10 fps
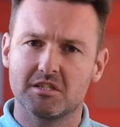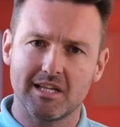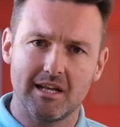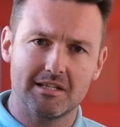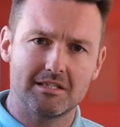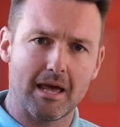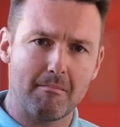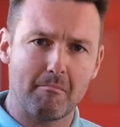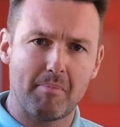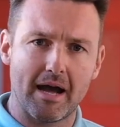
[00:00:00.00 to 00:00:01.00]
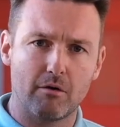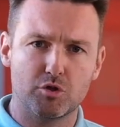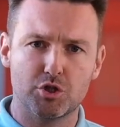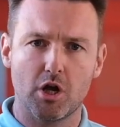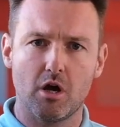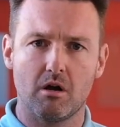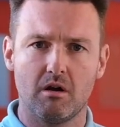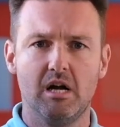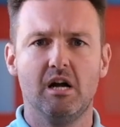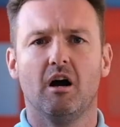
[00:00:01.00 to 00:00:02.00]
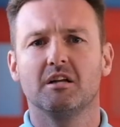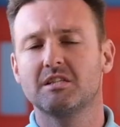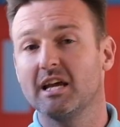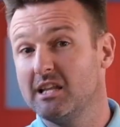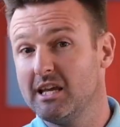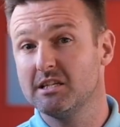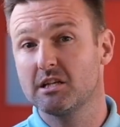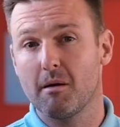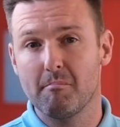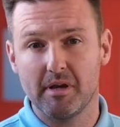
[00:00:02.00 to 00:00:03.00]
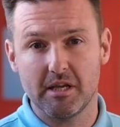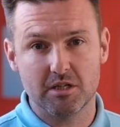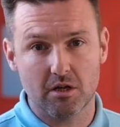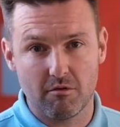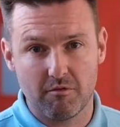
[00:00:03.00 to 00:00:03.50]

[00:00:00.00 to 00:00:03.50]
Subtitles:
steal a £10 shirt. I'd say these companies can